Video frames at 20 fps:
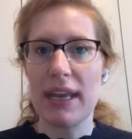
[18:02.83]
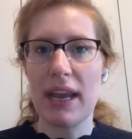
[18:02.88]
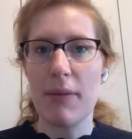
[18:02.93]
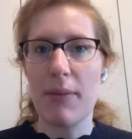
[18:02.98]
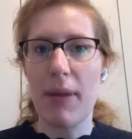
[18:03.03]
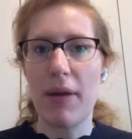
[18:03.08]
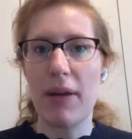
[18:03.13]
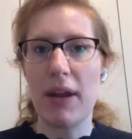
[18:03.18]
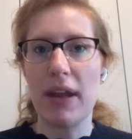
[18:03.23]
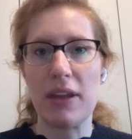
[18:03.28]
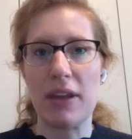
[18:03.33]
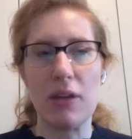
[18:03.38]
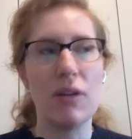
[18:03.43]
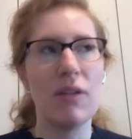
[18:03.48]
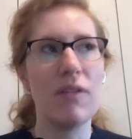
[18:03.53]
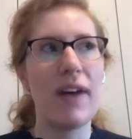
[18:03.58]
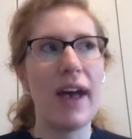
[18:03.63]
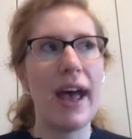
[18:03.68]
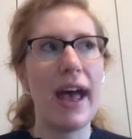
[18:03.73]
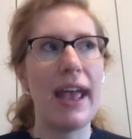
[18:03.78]
about at
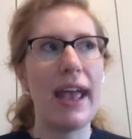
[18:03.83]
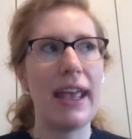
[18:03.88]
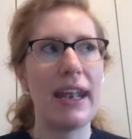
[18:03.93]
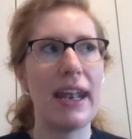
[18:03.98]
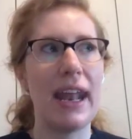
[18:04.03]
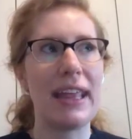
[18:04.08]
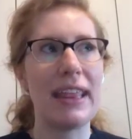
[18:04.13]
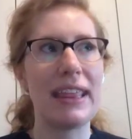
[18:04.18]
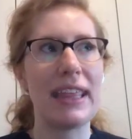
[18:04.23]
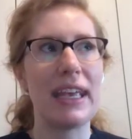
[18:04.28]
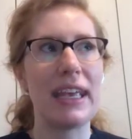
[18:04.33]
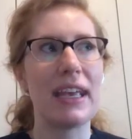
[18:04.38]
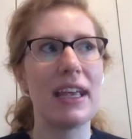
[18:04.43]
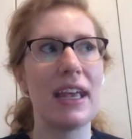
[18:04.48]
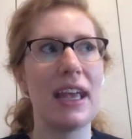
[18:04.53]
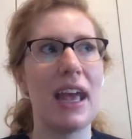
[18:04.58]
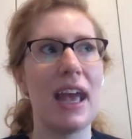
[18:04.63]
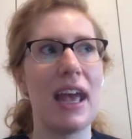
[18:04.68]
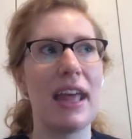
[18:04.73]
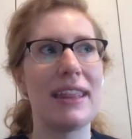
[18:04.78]
UNIFI. And I think
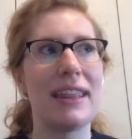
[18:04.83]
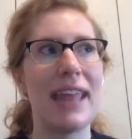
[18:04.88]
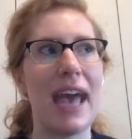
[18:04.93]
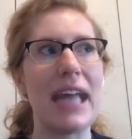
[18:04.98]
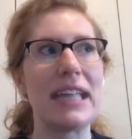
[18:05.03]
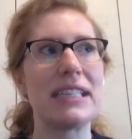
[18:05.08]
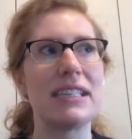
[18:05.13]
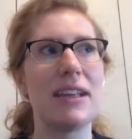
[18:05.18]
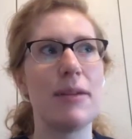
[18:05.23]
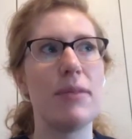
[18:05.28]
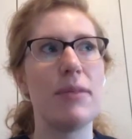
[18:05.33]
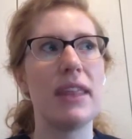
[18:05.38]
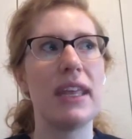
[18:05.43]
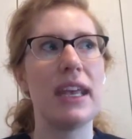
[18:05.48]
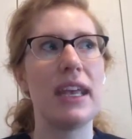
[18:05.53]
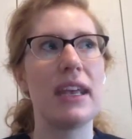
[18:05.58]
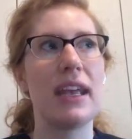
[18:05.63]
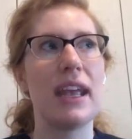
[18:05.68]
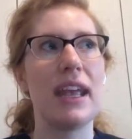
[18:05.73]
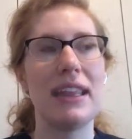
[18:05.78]
that's
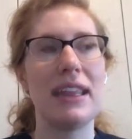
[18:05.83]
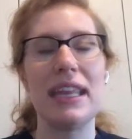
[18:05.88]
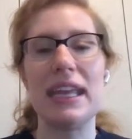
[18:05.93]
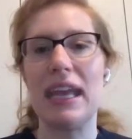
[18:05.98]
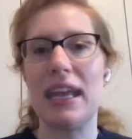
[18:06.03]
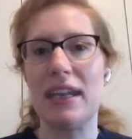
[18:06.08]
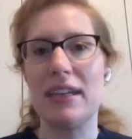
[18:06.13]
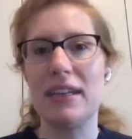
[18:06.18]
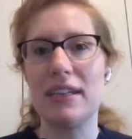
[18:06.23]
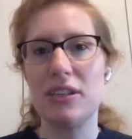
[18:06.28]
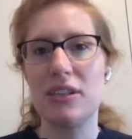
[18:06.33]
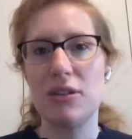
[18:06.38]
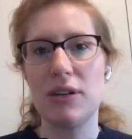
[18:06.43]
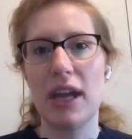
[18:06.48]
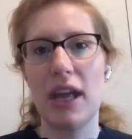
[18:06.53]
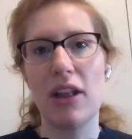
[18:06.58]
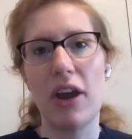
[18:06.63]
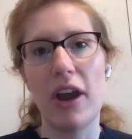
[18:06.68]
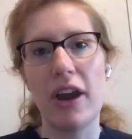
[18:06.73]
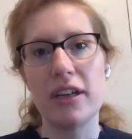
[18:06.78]
something in the industry
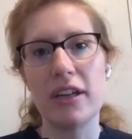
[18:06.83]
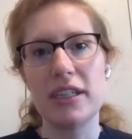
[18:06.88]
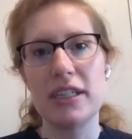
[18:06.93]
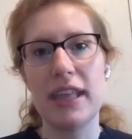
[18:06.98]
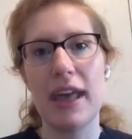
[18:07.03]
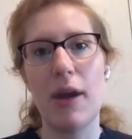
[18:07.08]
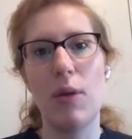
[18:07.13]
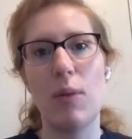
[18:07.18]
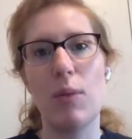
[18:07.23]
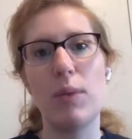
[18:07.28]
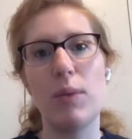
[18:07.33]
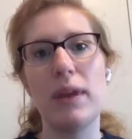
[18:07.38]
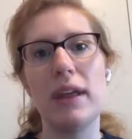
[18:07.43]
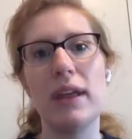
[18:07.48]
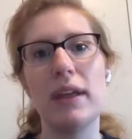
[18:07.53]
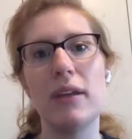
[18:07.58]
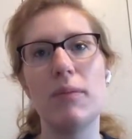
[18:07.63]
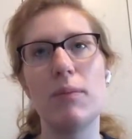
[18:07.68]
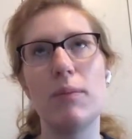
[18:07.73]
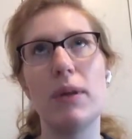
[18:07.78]
at large that
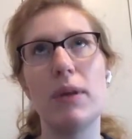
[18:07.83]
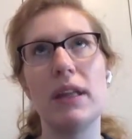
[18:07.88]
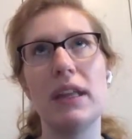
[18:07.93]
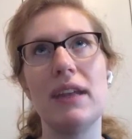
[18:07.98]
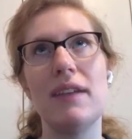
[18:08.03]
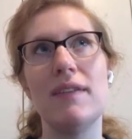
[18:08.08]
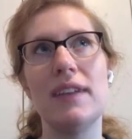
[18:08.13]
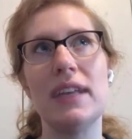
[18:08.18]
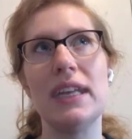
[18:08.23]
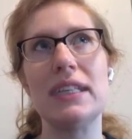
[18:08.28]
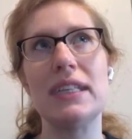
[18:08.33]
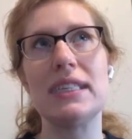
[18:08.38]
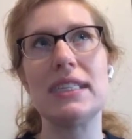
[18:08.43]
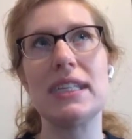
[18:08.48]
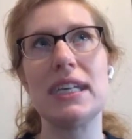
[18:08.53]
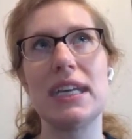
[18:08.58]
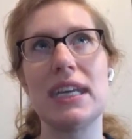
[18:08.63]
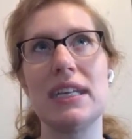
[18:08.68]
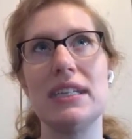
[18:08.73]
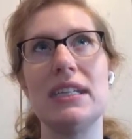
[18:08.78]
we believe needs
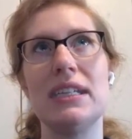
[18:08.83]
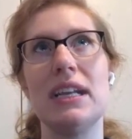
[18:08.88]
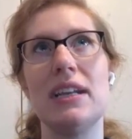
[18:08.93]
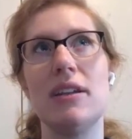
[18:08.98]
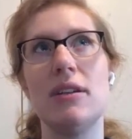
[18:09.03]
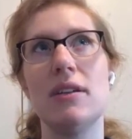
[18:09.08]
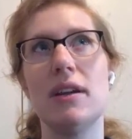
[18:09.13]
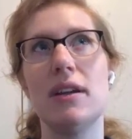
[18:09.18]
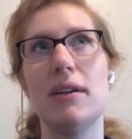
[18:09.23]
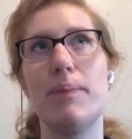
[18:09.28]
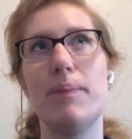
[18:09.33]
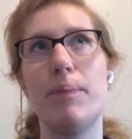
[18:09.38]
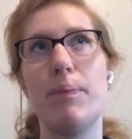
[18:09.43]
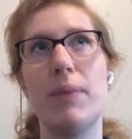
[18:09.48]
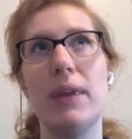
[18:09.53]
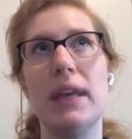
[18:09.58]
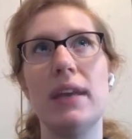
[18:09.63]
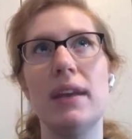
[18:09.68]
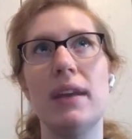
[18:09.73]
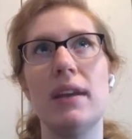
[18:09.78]
to continue to
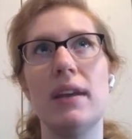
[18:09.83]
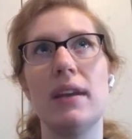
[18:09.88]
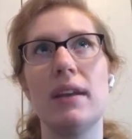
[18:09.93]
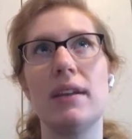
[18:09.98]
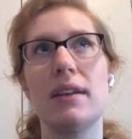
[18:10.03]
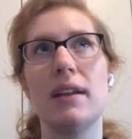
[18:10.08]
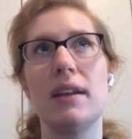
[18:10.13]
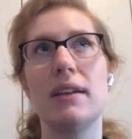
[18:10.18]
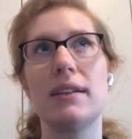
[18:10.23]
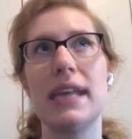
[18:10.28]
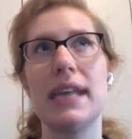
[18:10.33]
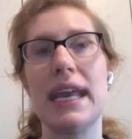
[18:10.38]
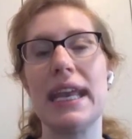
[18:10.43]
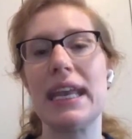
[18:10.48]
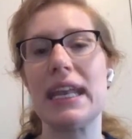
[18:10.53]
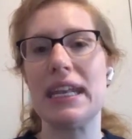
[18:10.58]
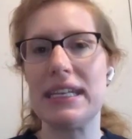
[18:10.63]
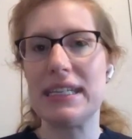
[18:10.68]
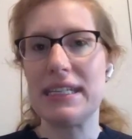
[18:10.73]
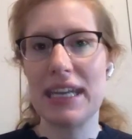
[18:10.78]
be
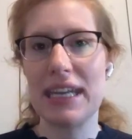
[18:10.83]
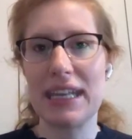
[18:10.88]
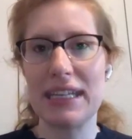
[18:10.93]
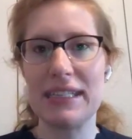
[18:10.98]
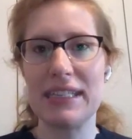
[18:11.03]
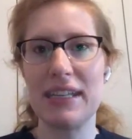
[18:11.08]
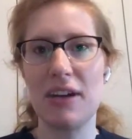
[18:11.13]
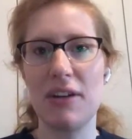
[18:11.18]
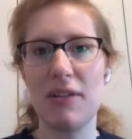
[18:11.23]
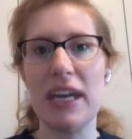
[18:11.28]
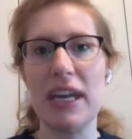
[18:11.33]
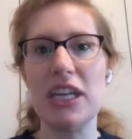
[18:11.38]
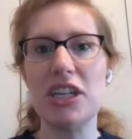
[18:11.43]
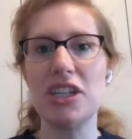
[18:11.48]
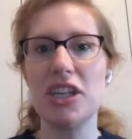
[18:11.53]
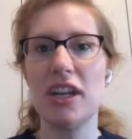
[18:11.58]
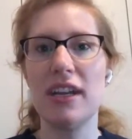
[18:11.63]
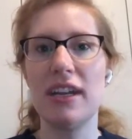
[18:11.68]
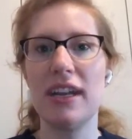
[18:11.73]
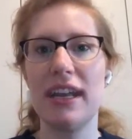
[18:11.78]
taken into
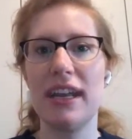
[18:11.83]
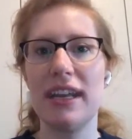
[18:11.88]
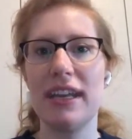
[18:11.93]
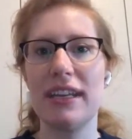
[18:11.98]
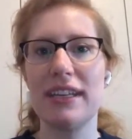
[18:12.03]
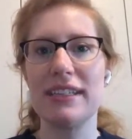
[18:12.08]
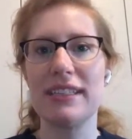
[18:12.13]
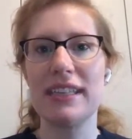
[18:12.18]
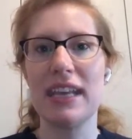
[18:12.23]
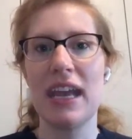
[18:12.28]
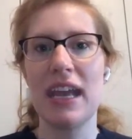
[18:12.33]
consideration is